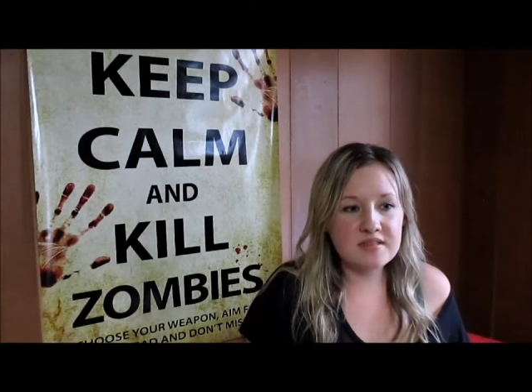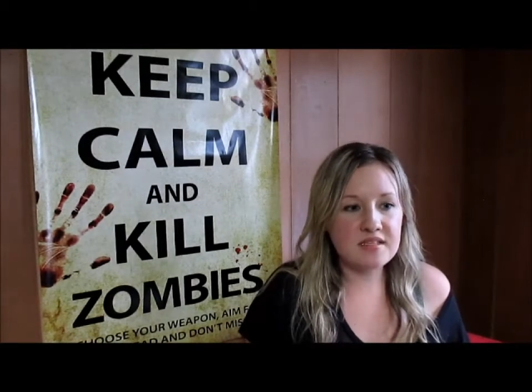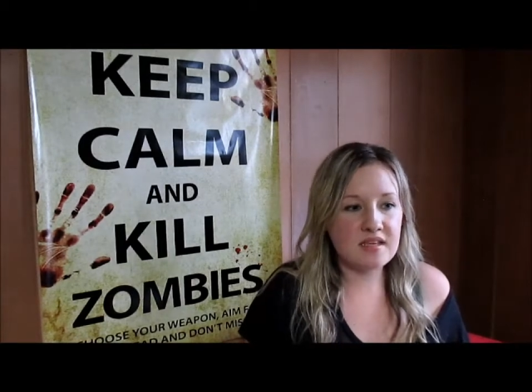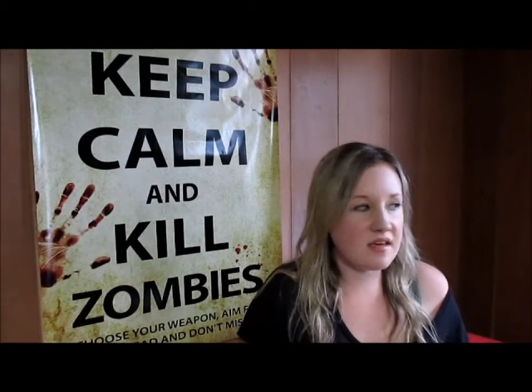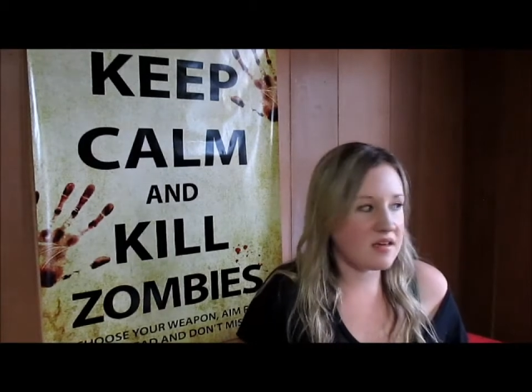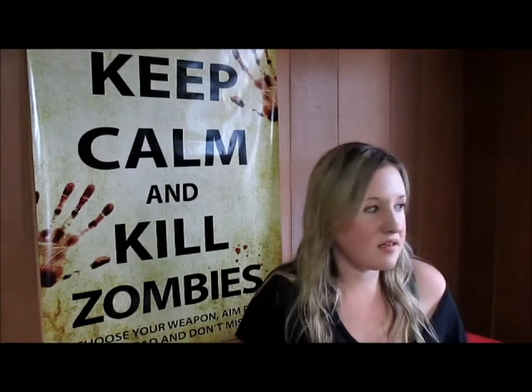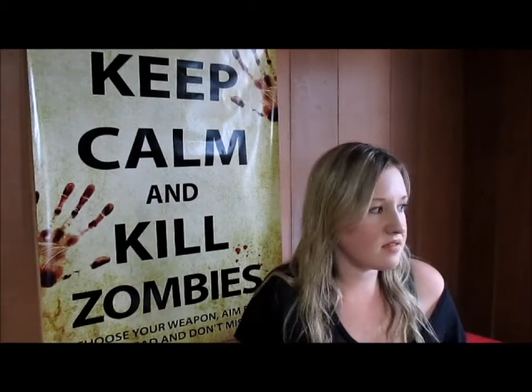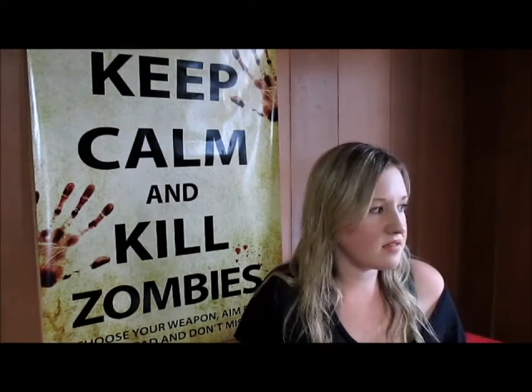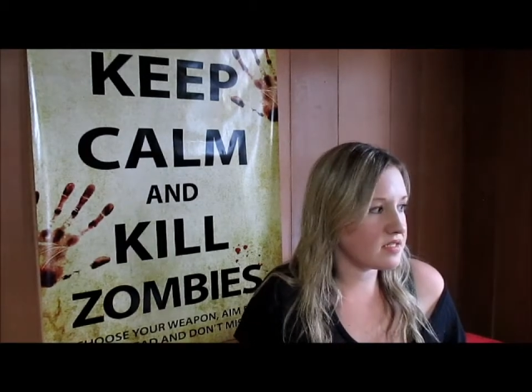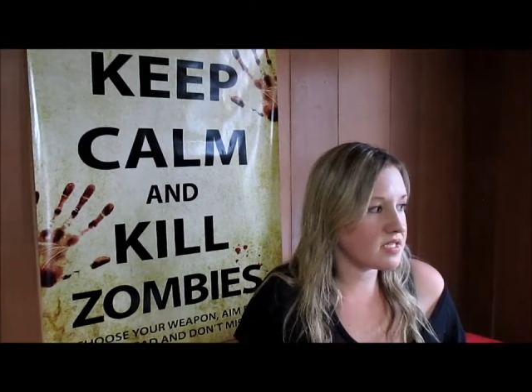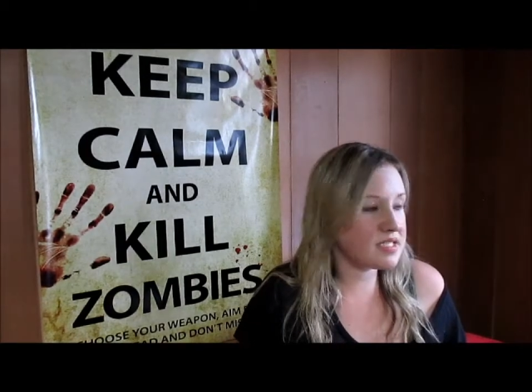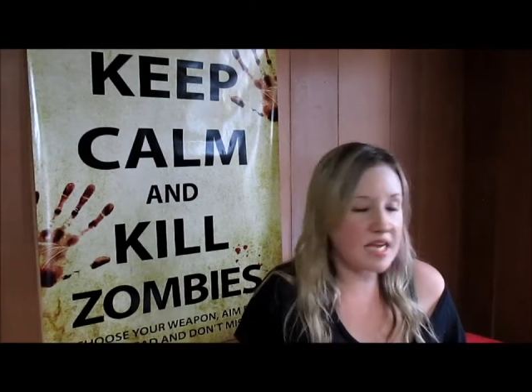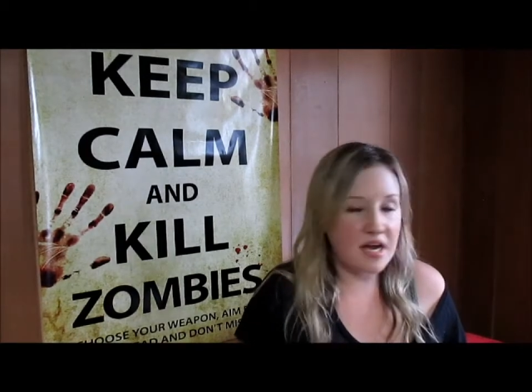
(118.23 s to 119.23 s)

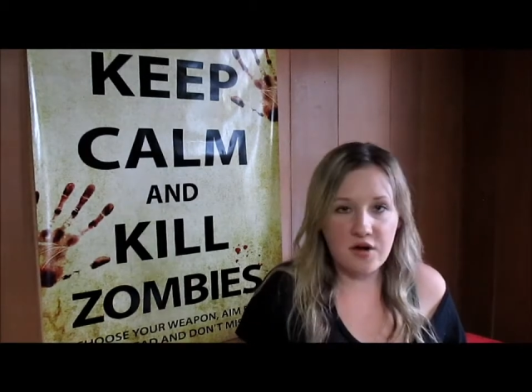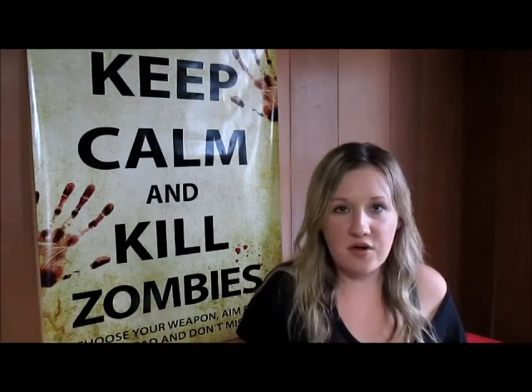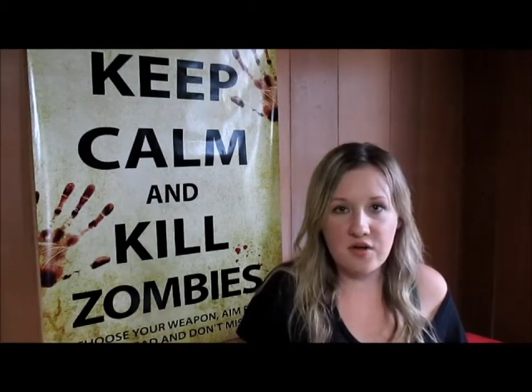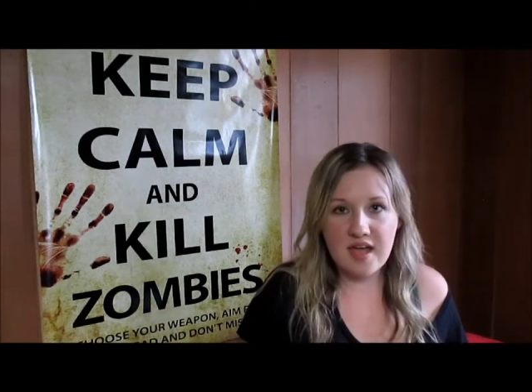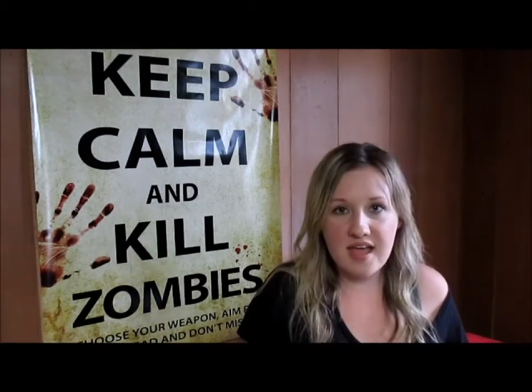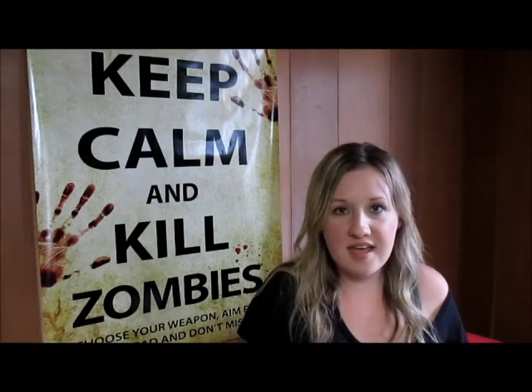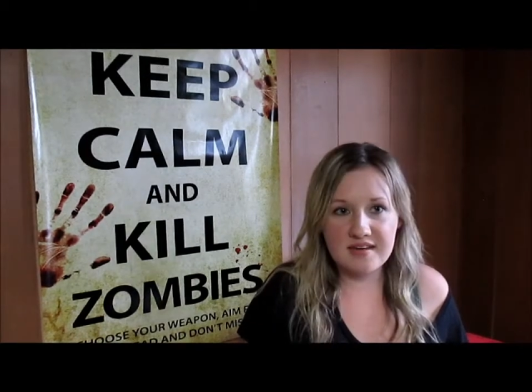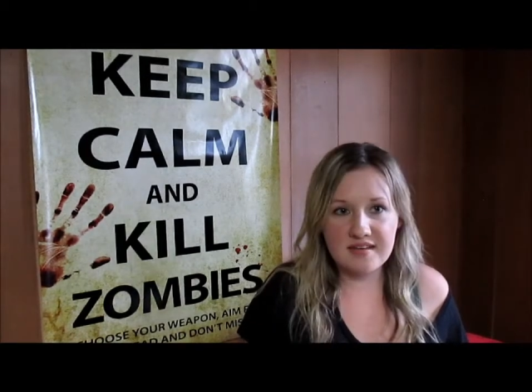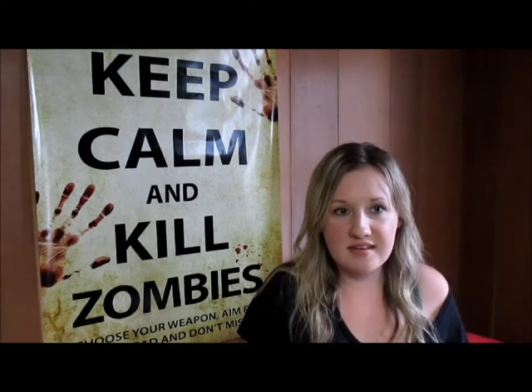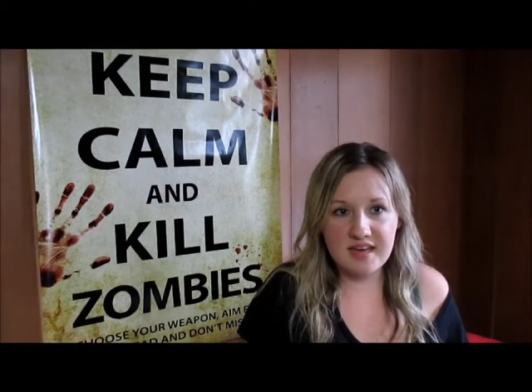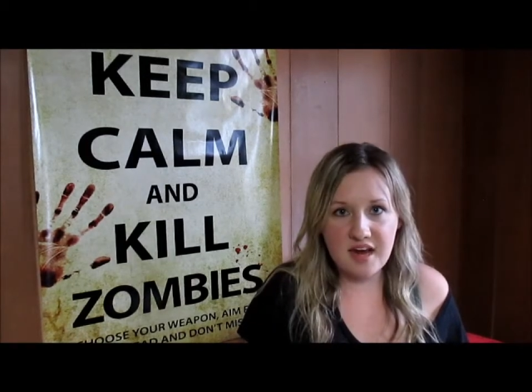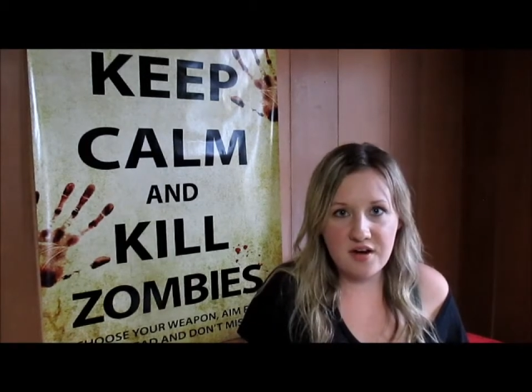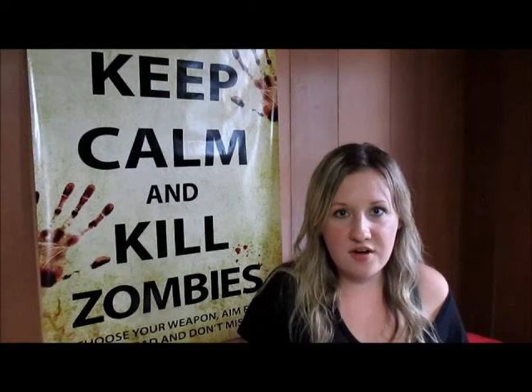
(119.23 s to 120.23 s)
to Daryl and
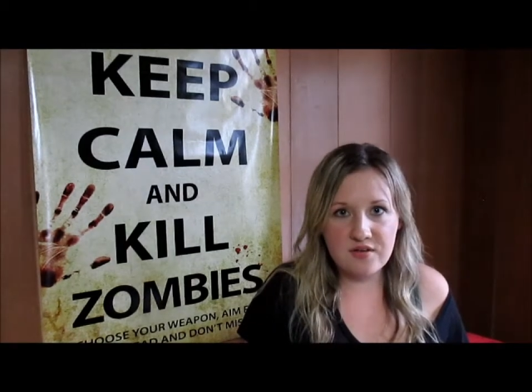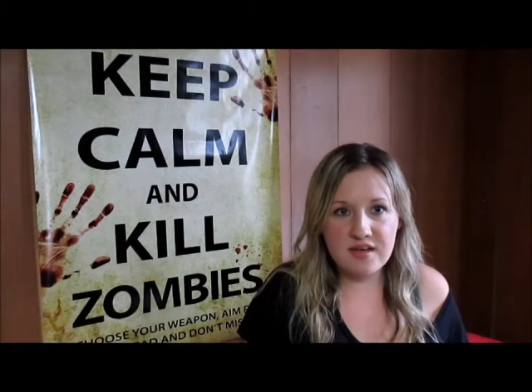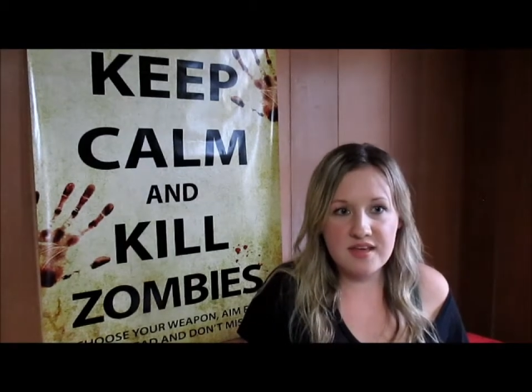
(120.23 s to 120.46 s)
Carol,